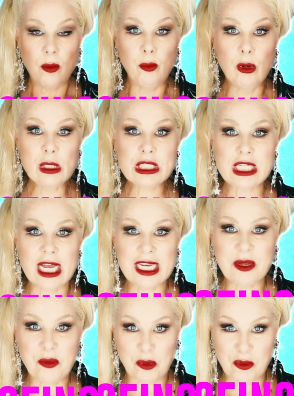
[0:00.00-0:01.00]
book
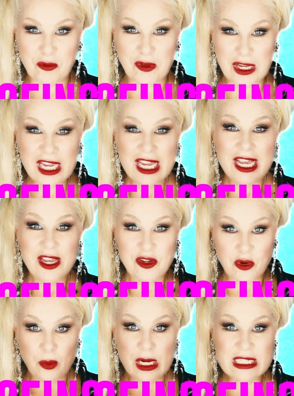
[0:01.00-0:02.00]
signing proofing
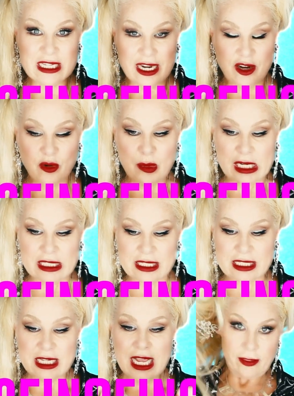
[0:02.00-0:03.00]
your wigs and
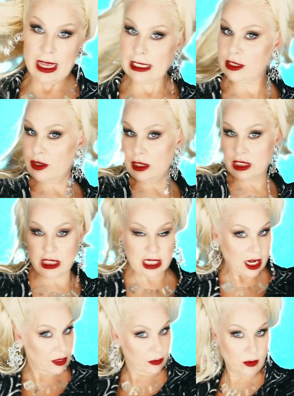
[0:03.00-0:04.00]
hairpieces. That's going to
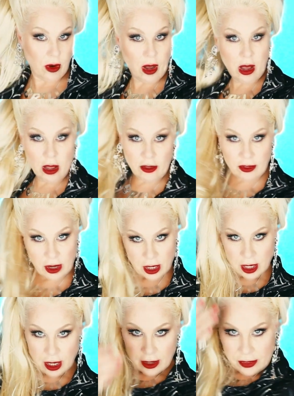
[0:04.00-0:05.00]
stay through all the
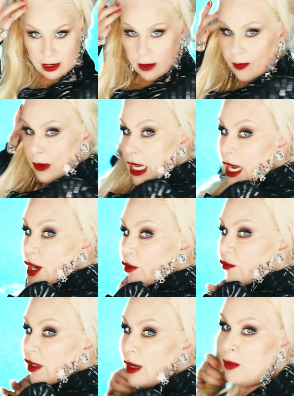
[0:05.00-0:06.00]
hair
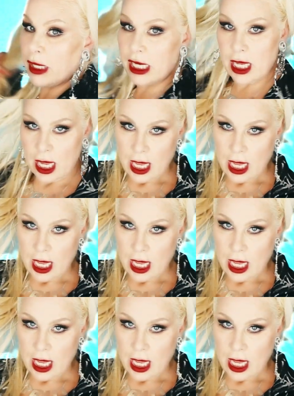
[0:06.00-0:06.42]
flipping